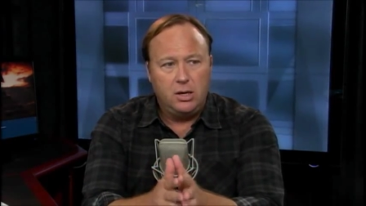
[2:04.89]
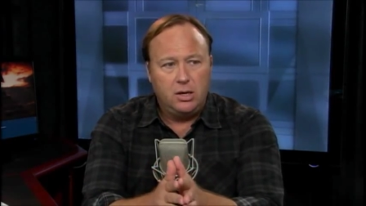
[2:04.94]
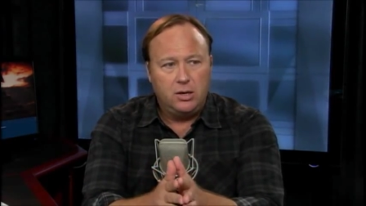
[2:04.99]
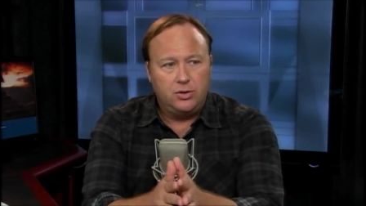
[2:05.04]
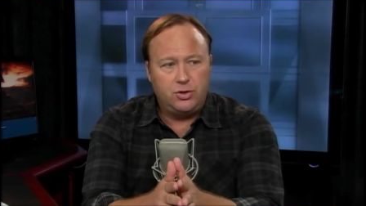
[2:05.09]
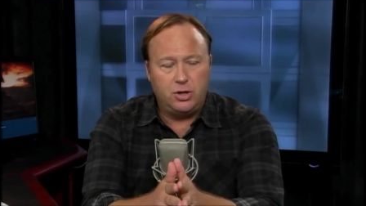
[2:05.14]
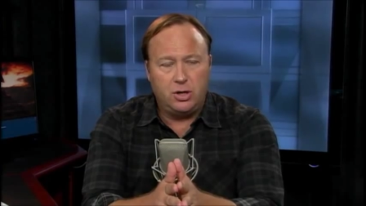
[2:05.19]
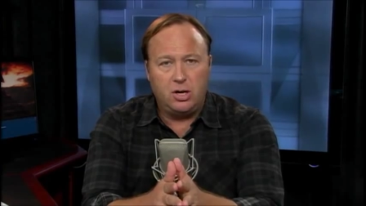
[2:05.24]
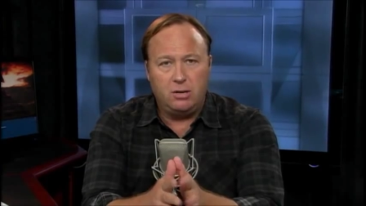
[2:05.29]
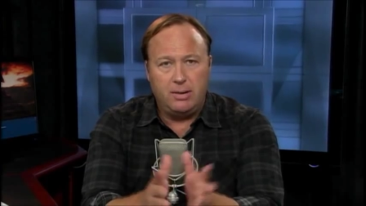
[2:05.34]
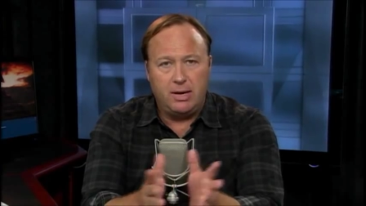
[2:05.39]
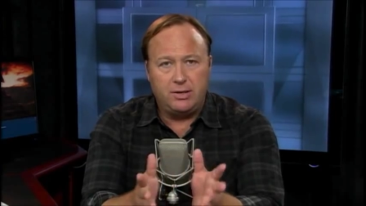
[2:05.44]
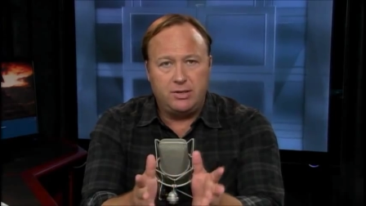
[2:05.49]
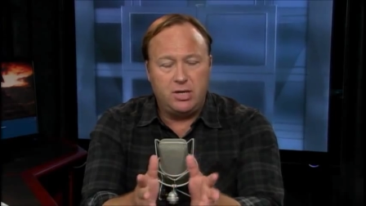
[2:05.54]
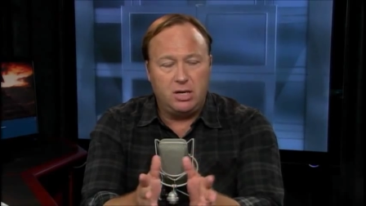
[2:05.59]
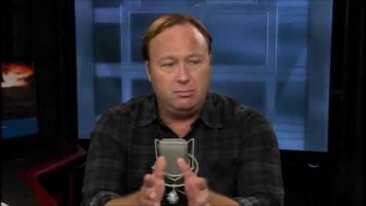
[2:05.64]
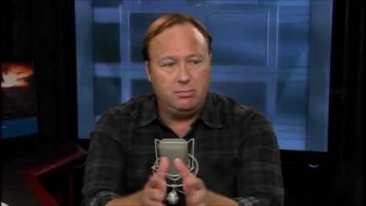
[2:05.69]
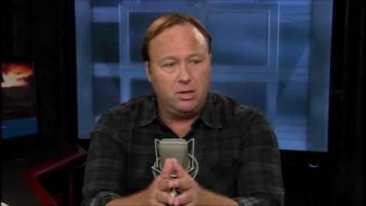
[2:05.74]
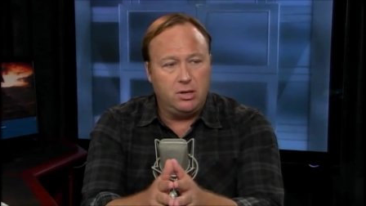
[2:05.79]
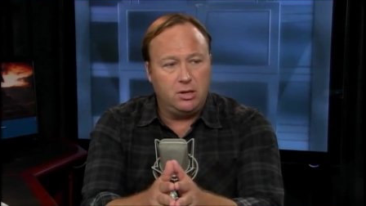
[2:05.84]
Should get about
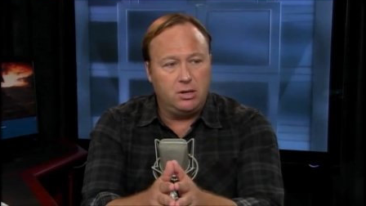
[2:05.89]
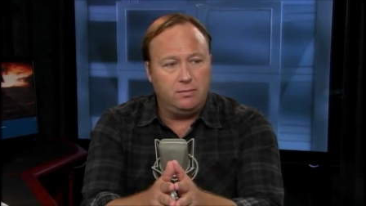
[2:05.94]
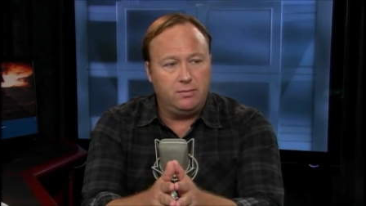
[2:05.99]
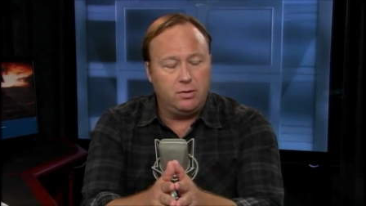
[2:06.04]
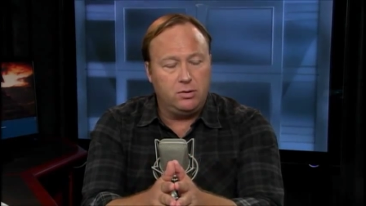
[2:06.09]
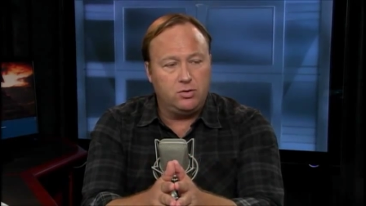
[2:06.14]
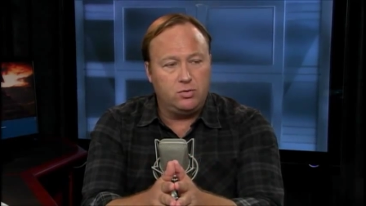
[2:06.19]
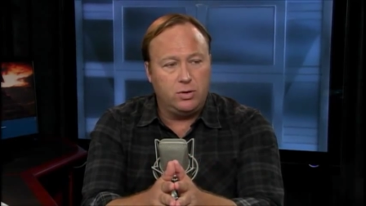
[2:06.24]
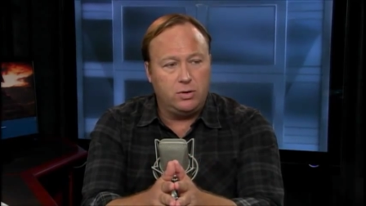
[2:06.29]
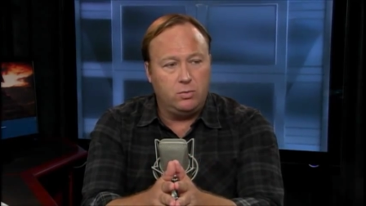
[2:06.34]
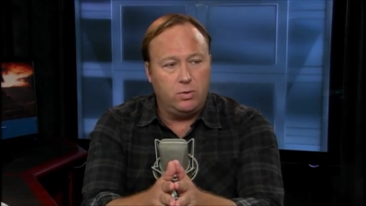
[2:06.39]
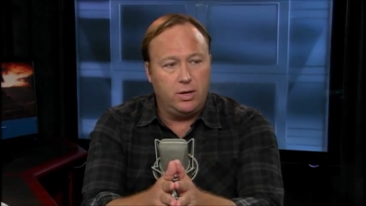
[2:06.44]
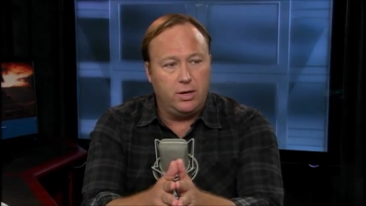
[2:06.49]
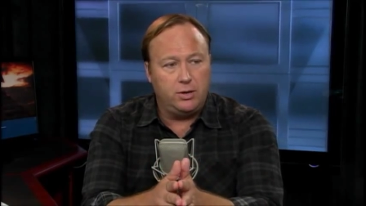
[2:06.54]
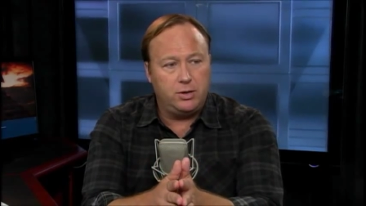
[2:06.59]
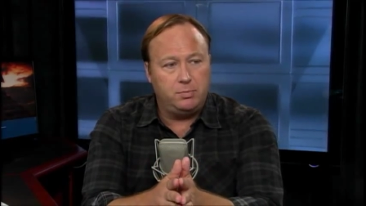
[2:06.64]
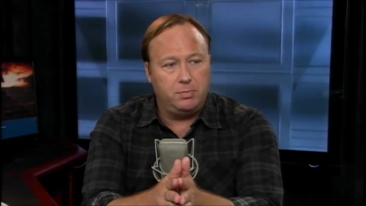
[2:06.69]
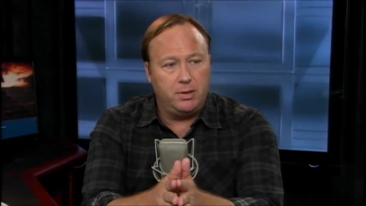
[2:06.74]
10 million views, we wish.